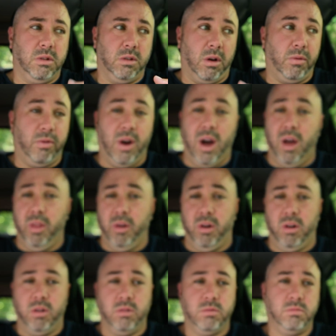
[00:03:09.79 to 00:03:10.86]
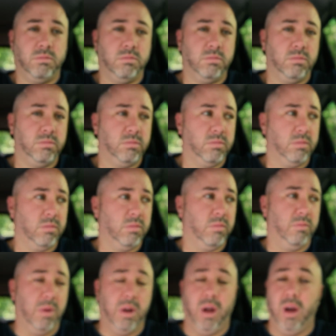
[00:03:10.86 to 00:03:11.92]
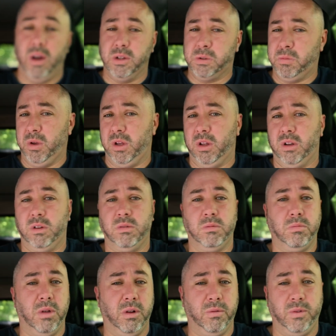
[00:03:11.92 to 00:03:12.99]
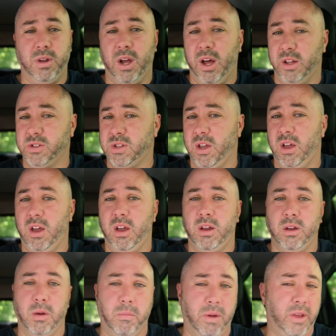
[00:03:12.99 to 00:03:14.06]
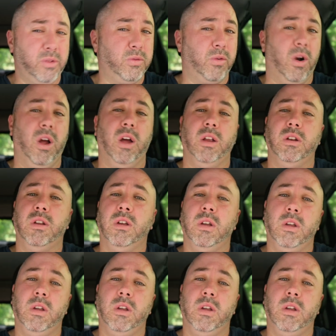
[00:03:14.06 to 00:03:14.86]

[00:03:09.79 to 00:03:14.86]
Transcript: a father, been a husband, been a fiance, a best friend,